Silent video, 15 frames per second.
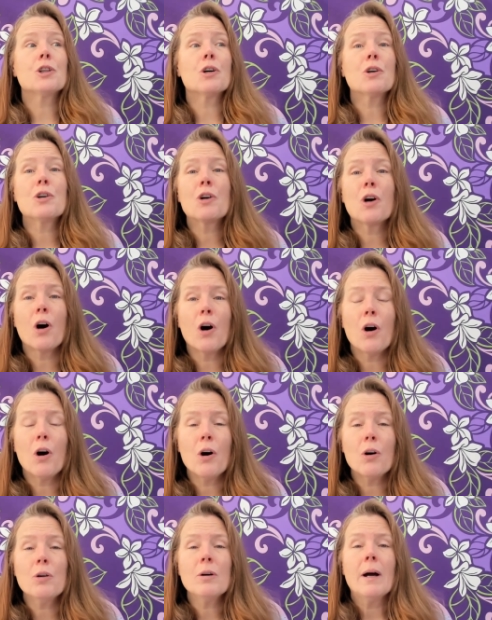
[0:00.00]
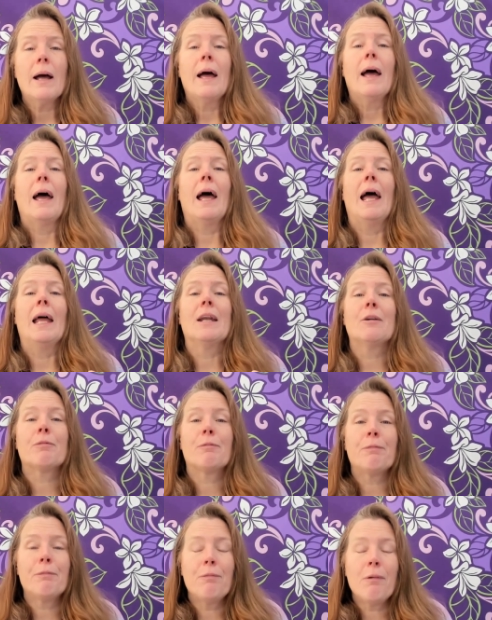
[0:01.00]
So go
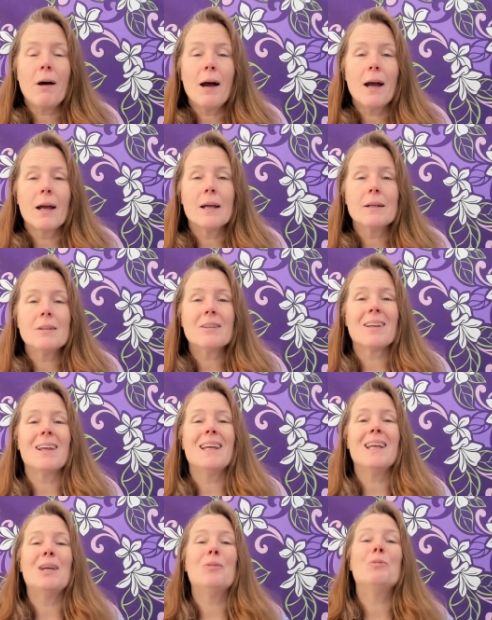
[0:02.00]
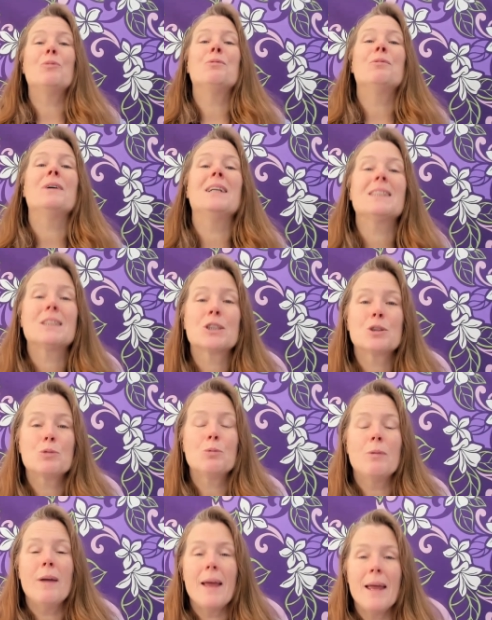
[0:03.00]
and find in which